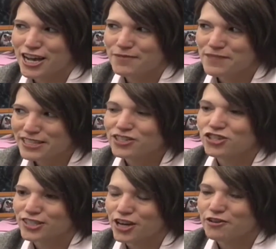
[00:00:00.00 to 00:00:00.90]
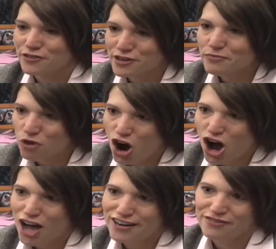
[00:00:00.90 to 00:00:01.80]
messages that are very
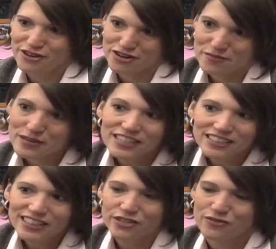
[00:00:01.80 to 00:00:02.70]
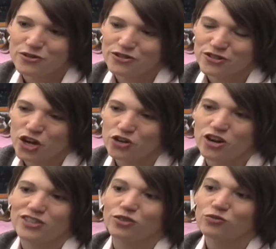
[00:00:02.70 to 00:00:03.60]
broad and very appealing to voters
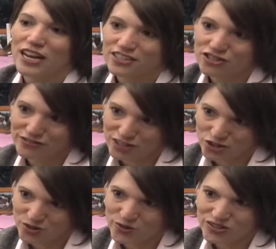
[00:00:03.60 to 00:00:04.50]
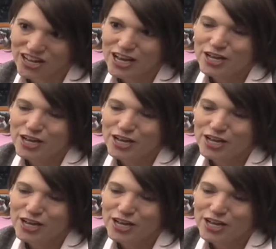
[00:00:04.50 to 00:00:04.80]
across a range of issues.